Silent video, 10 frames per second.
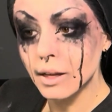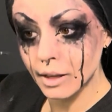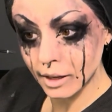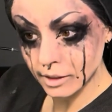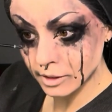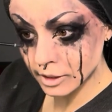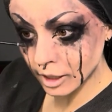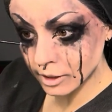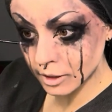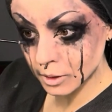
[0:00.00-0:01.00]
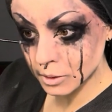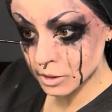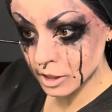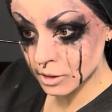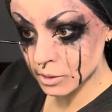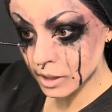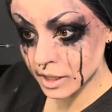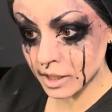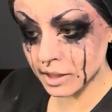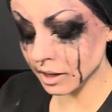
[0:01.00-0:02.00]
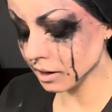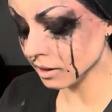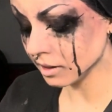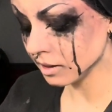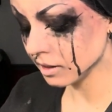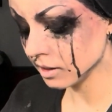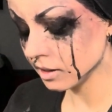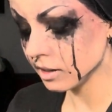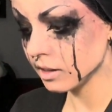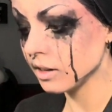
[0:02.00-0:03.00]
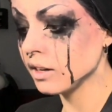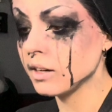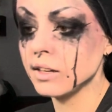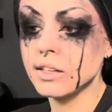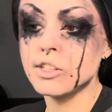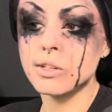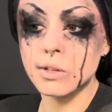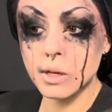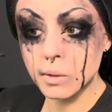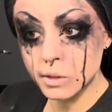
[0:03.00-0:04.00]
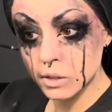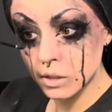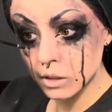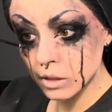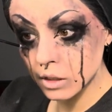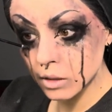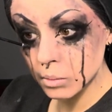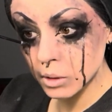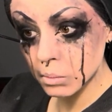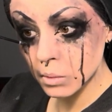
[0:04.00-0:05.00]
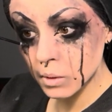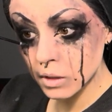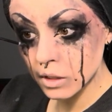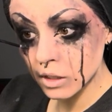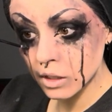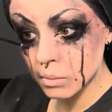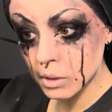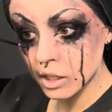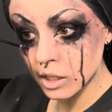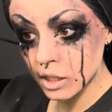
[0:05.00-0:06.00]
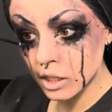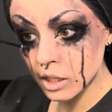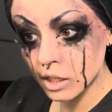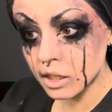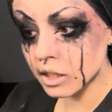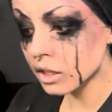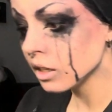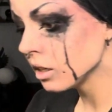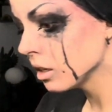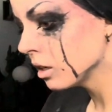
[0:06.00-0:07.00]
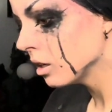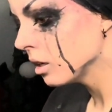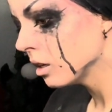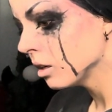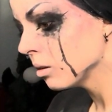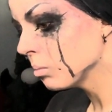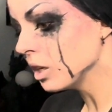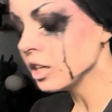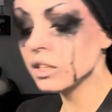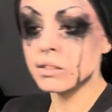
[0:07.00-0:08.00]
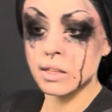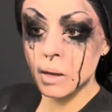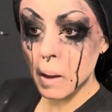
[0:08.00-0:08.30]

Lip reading: Like, tucked those tears right in there. I need you to go just a little bit more there, buddy. Please?